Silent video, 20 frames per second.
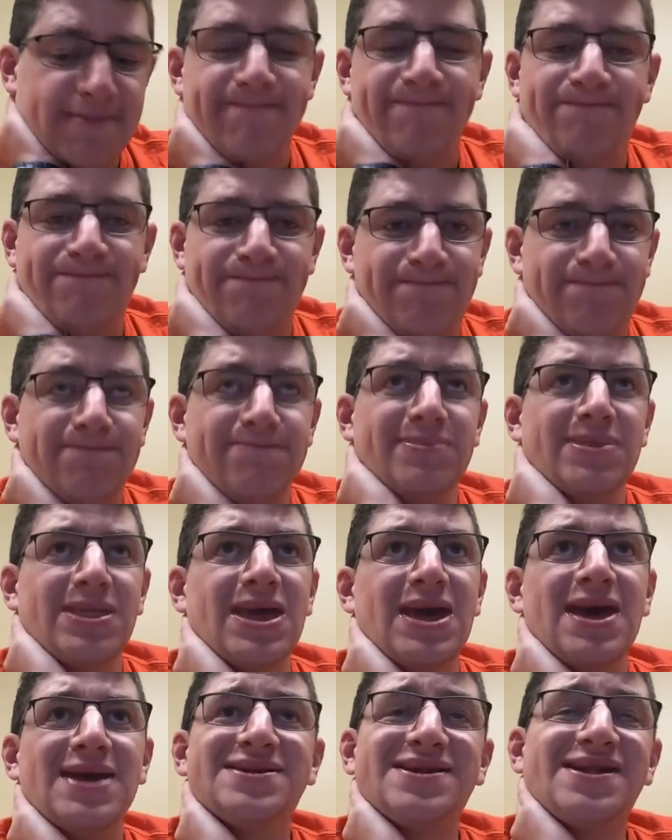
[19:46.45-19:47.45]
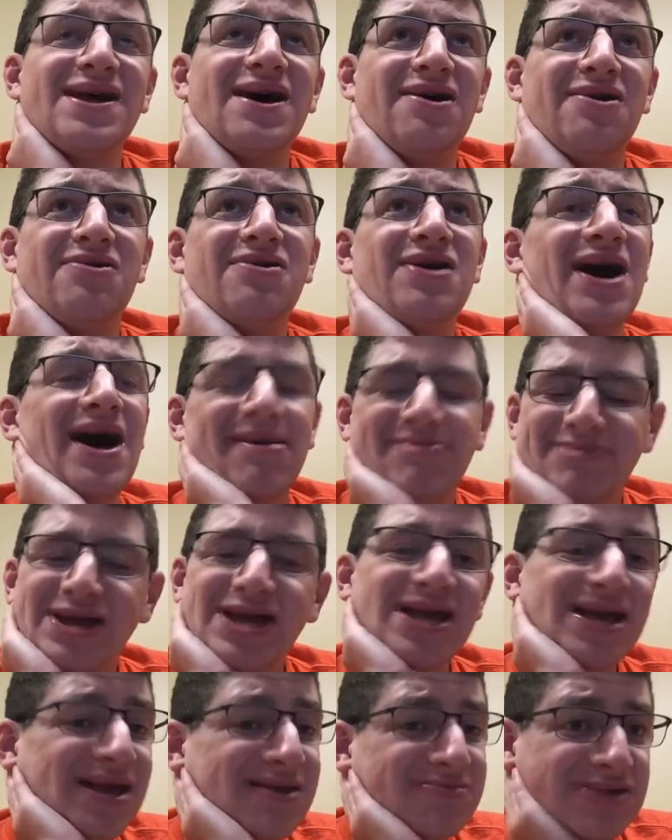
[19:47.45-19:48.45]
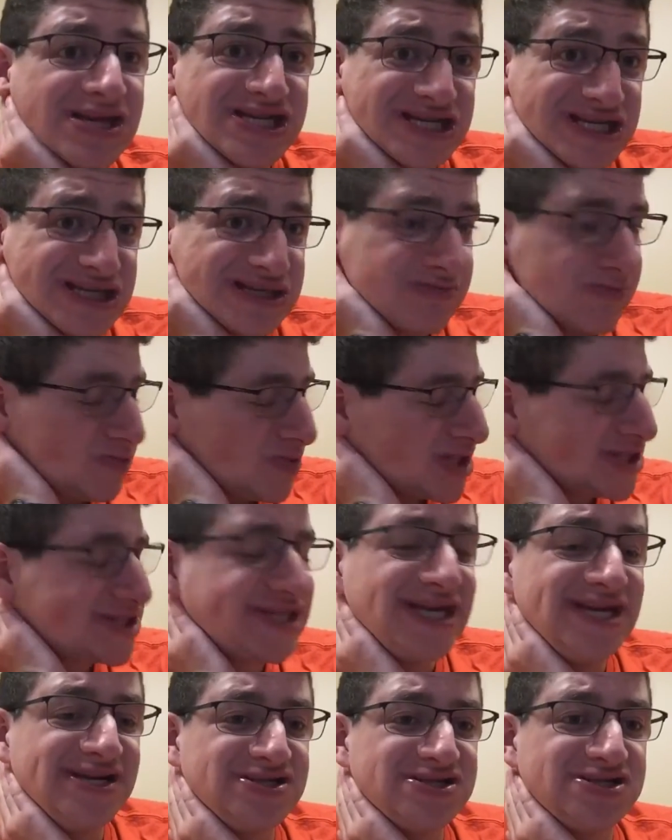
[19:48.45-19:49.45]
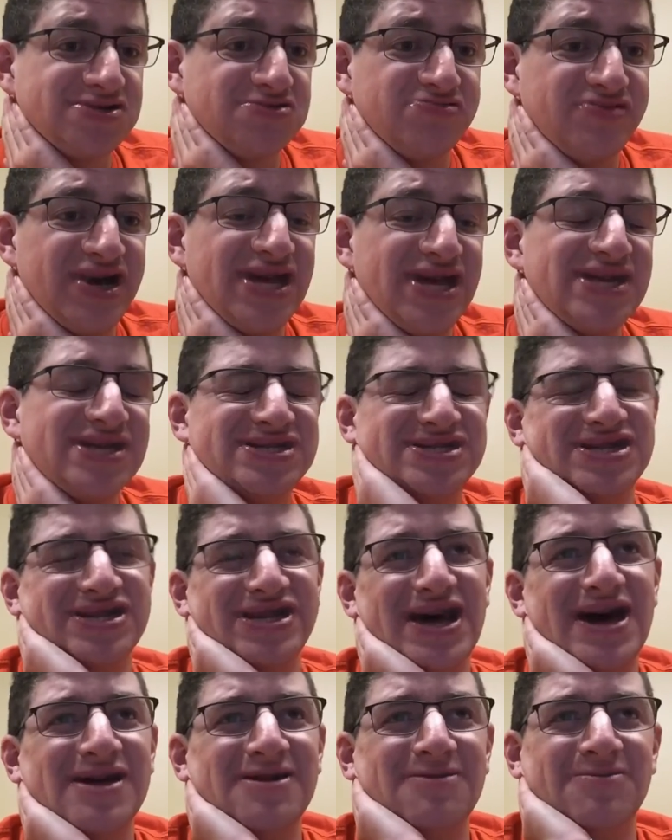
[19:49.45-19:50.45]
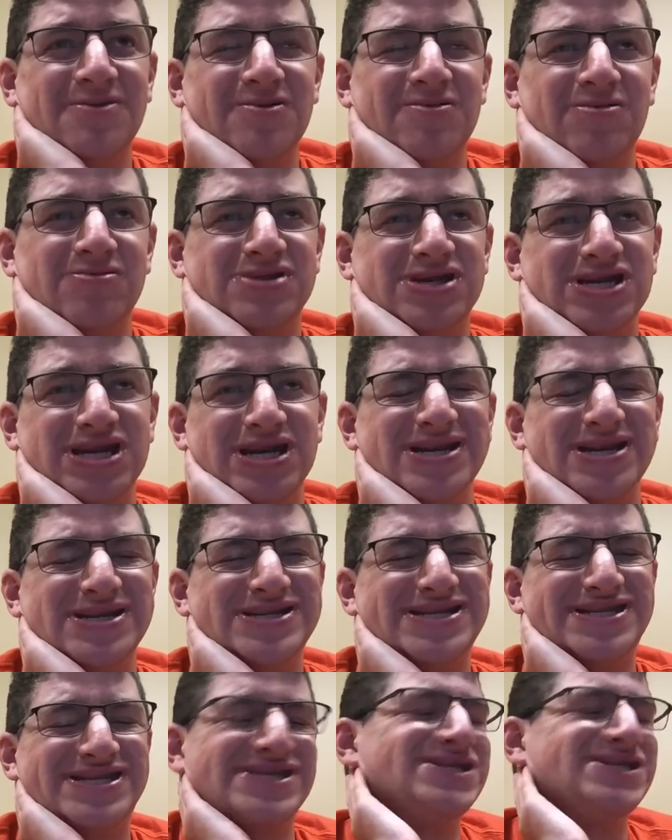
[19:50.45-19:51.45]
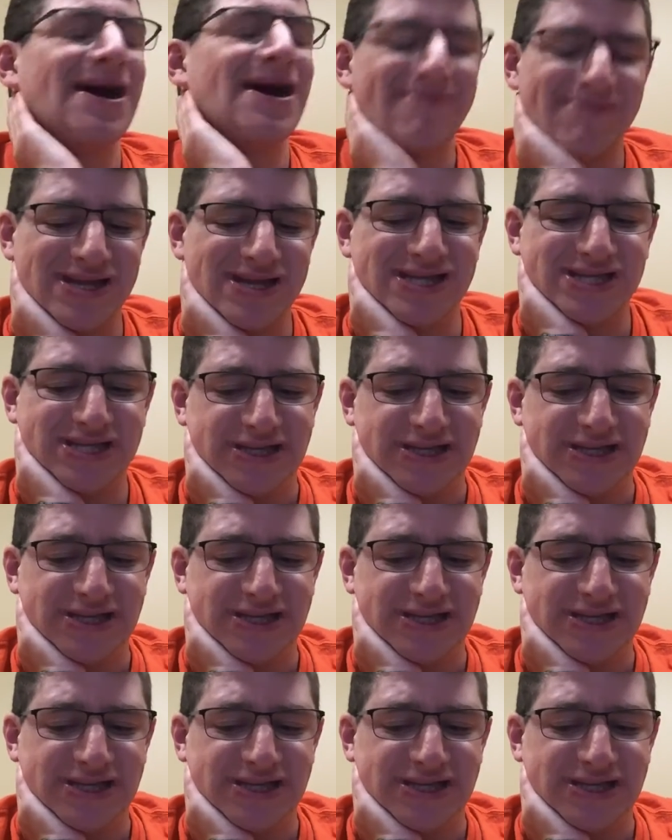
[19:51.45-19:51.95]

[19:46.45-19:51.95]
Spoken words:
So I'm going to give the Steelers a win, so that'll move them to 7-2-1,